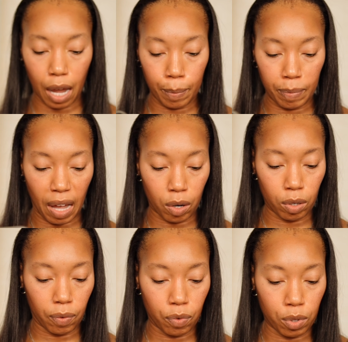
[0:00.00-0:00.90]
I'm not
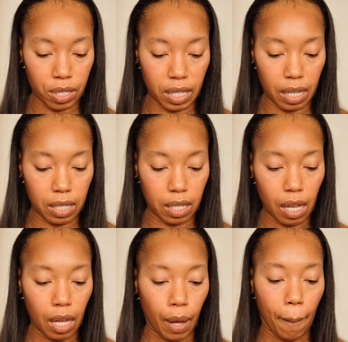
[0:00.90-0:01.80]
gonna force it,
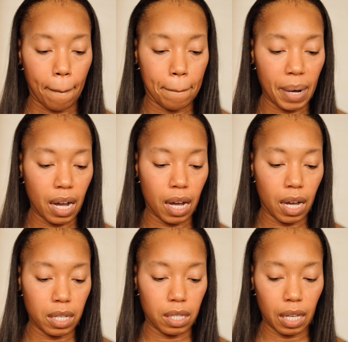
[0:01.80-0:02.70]

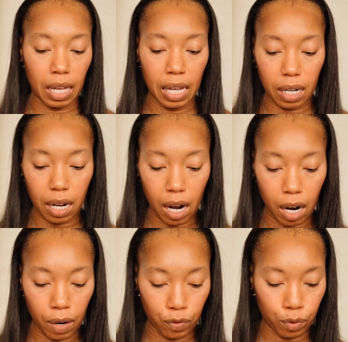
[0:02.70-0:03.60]
but it
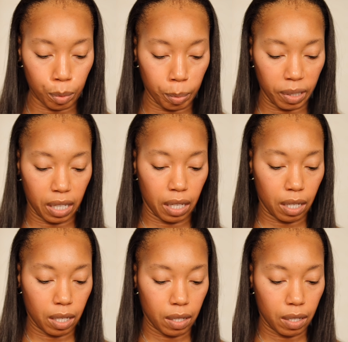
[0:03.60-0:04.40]
comfortably